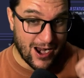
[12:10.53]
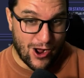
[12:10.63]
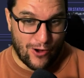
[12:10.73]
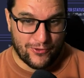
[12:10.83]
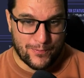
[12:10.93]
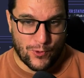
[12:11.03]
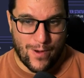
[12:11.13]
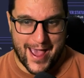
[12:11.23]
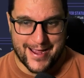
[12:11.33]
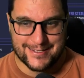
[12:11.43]
off the ball
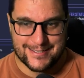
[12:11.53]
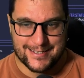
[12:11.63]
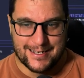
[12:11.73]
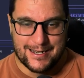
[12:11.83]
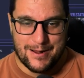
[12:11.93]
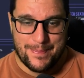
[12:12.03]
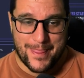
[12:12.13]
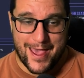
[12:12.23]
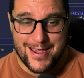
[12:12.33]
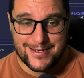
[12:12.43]
8.
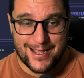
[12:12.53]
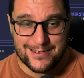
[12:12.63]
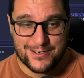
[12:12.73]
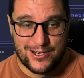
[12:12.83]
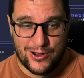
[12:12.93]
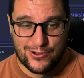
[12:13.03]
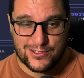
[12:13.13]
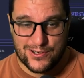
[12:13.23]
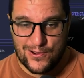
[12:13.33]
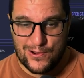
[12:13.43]
He doesn't look
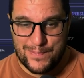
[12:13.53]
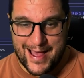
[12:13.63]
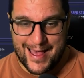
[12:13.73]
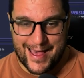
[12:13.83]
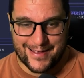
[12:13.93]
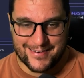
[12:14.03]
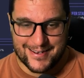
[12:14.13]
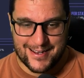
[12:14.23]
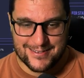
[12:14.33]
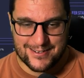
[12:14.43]
too bad. He
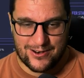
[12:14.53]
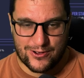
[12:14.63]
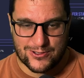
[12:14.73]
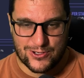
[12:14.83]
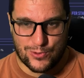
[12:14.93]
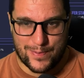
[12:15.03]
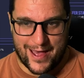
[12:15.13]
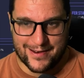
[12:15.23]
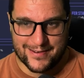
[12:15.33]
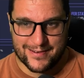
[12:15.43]
doesn't look too
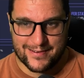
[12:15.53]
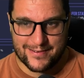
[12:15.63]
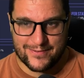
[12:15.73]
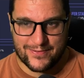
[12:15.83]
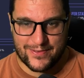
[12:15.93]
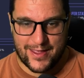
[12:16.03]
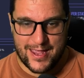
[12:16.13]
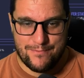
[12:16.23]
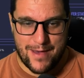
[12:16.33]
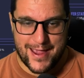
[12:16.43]
bad.
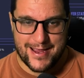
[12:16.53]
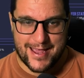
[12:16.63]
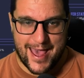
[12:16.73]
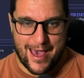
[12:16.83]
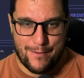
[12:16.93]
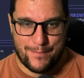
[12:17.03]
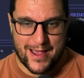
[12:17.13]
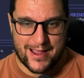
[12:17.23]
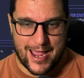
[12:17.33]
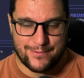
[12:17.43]
He may get a
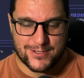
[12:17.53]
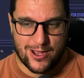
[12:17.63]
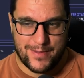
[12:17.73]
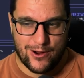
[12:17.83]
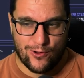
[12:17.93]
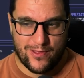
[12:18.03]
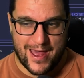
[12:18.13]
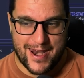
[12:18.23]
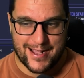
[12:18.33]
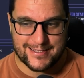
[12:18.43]
bit of game time here or
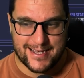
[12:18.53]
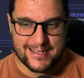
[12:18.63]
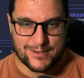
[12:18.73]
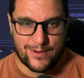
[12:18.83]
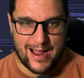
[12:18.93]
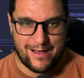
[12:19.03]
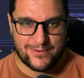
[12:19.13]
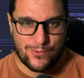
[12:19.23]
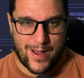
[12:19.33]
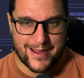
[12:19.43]
there next season. We'll have
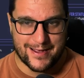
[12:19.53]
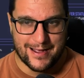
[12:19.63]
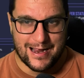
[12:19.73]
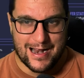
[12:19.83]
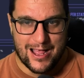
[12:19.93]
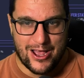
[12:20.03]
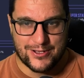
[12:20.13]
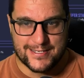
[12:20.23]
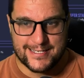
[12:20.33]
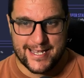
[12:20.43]
to wait
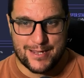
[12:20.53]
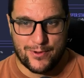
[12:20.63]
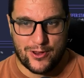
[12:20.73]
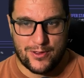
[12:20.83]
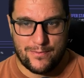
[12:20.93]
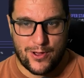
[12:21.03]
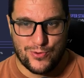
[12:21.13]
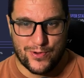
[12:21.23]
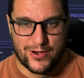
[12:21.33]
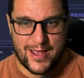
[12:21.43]
and see. But at the
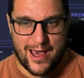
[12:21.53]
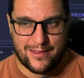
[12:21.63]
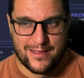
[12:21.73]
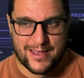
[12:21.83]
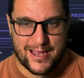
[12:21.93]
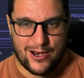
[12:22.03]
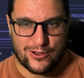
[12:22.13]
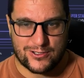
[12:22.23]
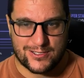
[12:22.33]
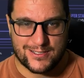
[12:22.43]
moment, yeah, I think he
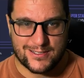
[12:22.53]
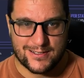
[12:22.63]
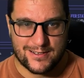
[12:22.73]
looks